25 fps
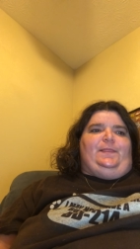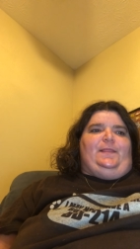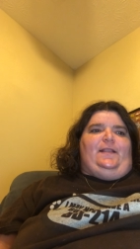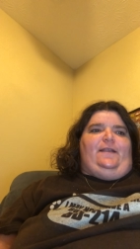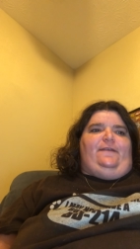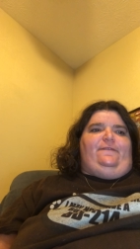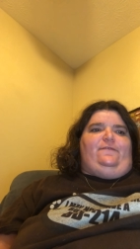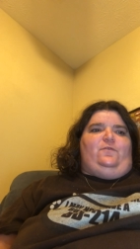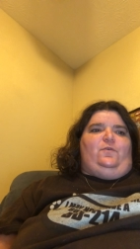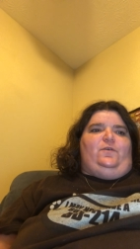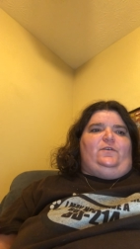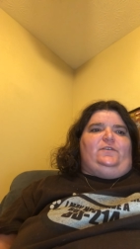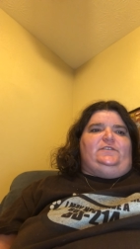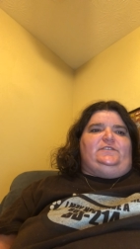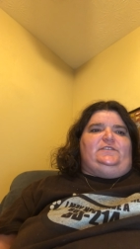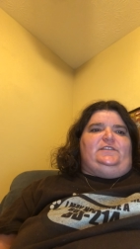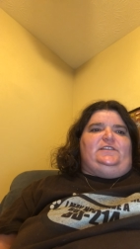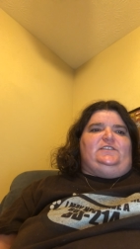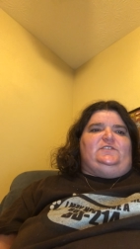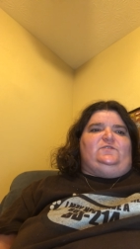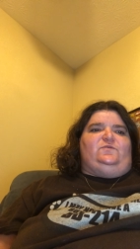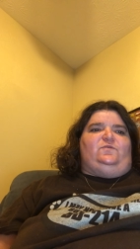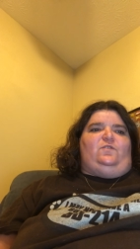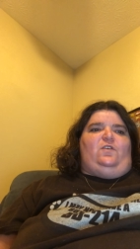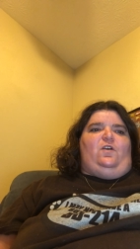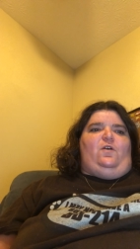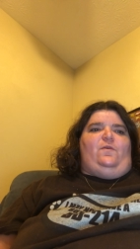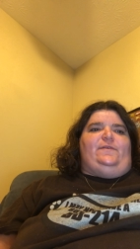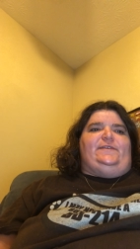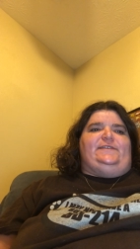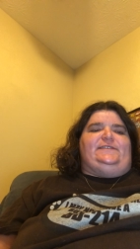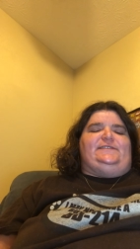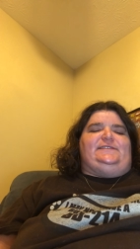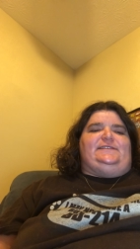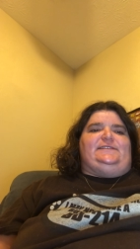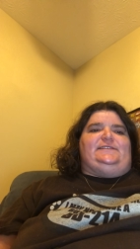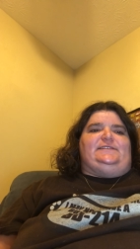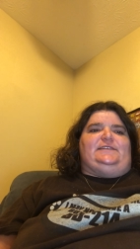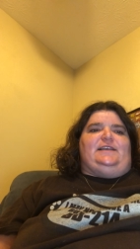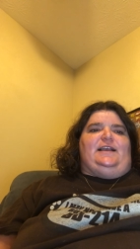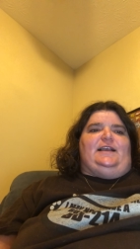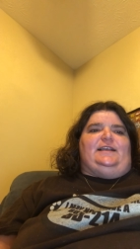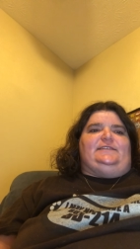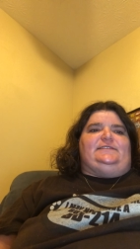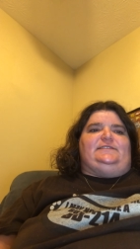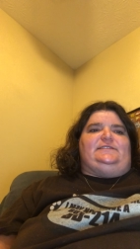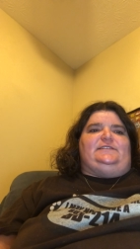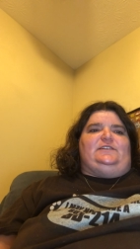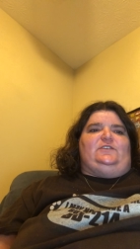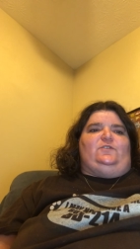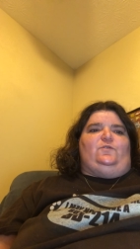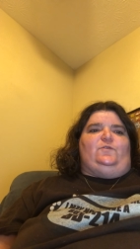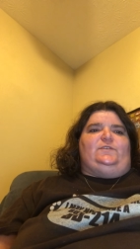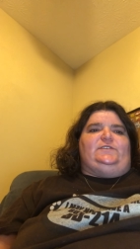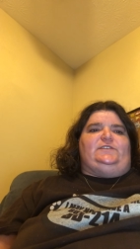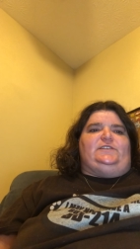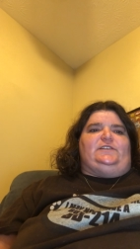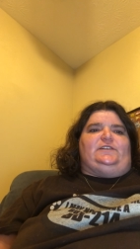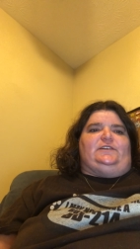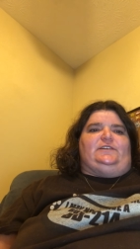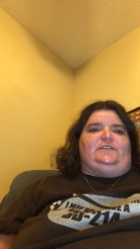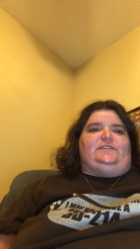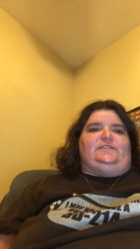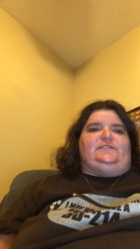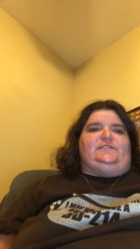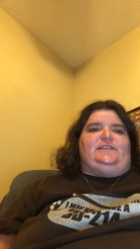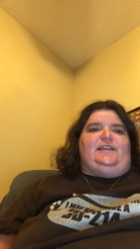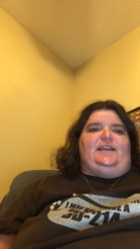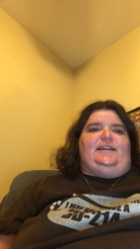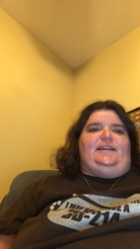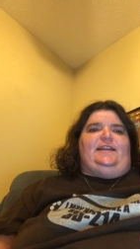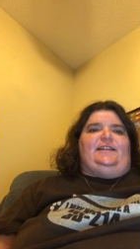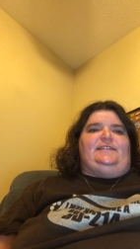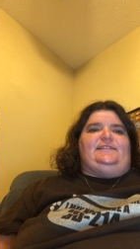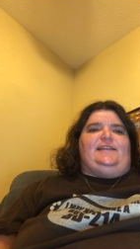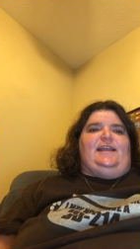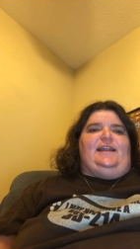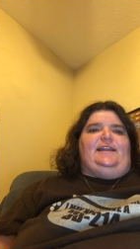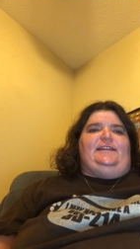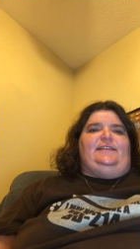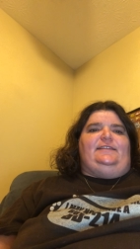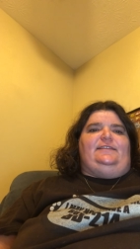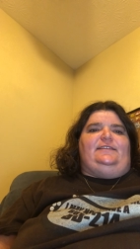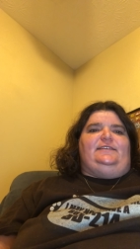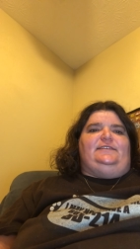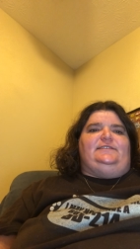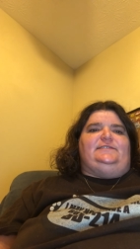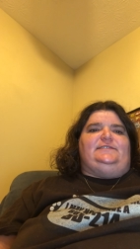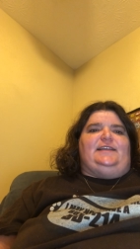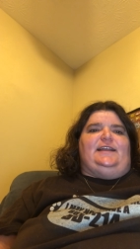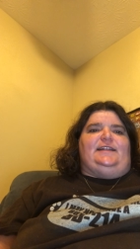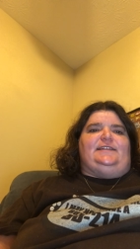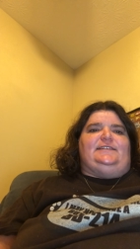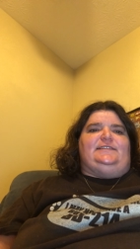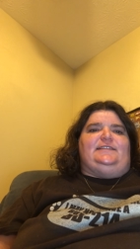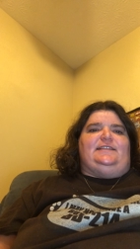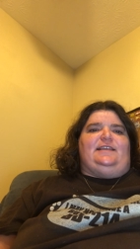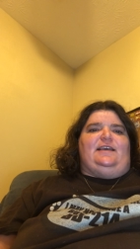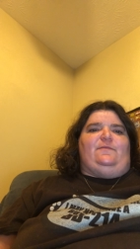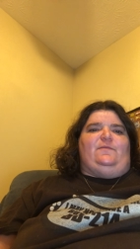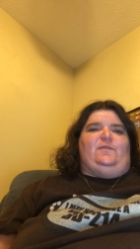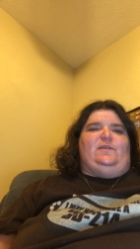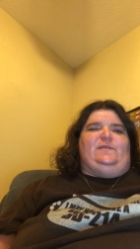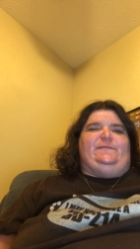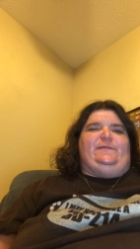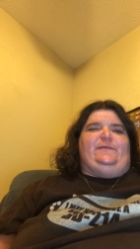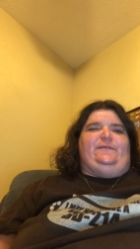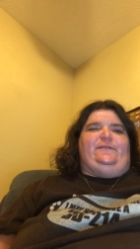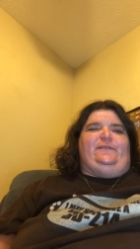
Of course, these were always disguised inquisitors, and anything said to them would be